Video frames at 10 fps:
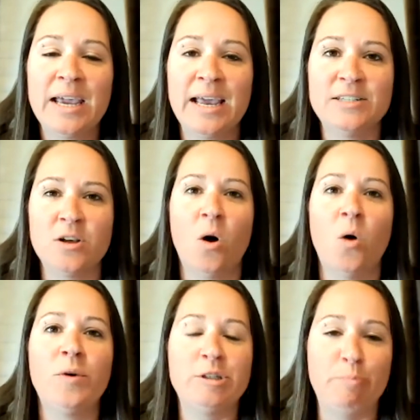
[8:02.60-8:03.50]
has
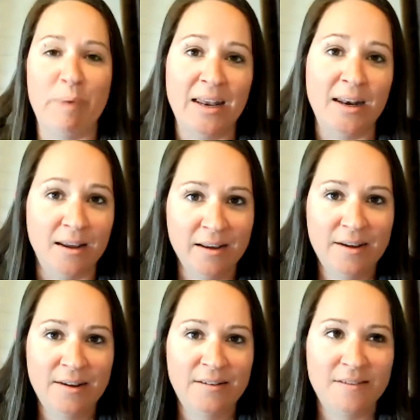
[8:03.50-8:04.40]
always been
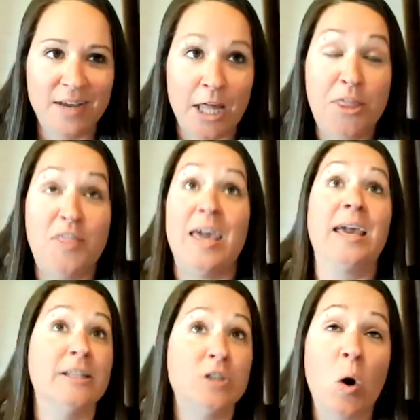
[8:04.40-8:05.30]
a
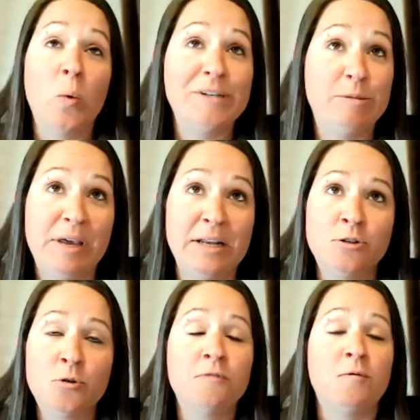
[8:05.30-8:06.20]
thing. It's always been
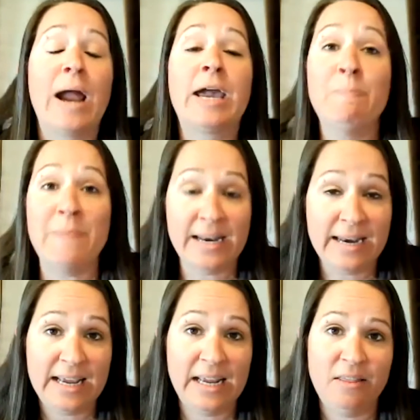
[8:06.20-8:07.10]
sort of
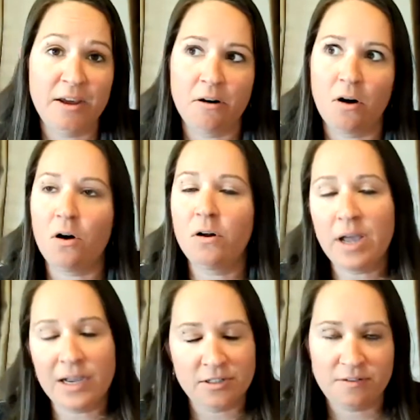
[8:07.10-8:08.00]
recommended. There are all
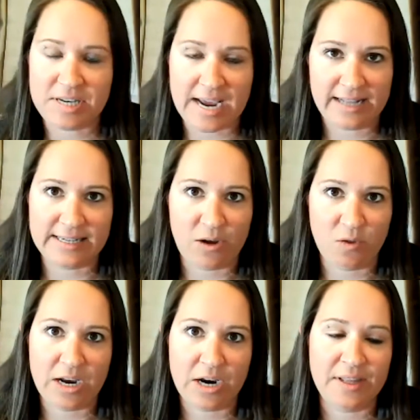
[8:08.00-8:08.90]
kinds of stats
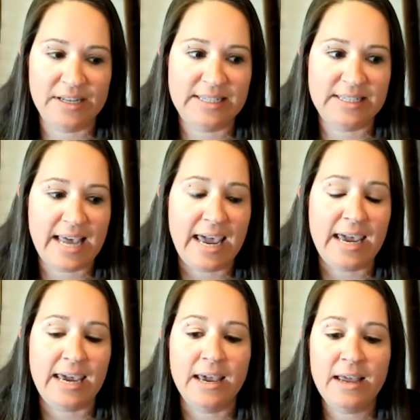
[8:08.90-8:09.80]
out there that
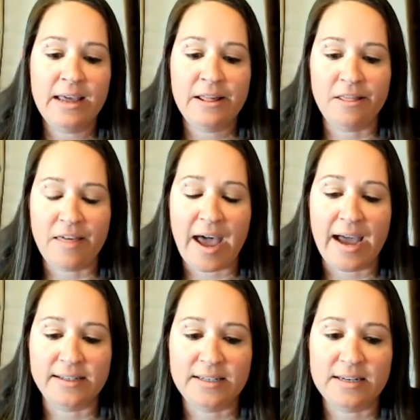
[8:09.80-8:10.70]
say
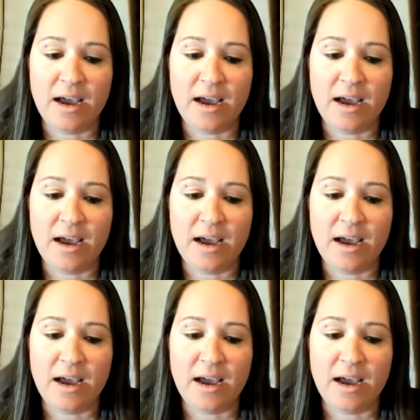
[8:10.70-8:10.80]
that